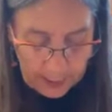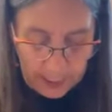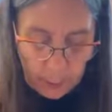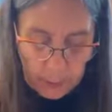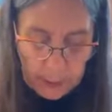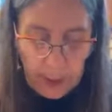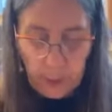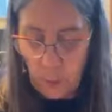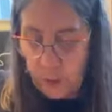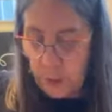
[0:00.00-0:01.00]
I think we're
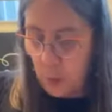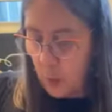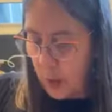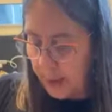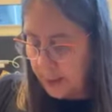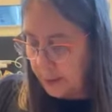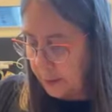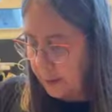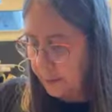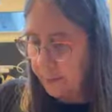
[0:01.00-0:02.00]
done with the
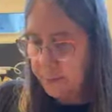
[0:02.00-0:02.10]
white.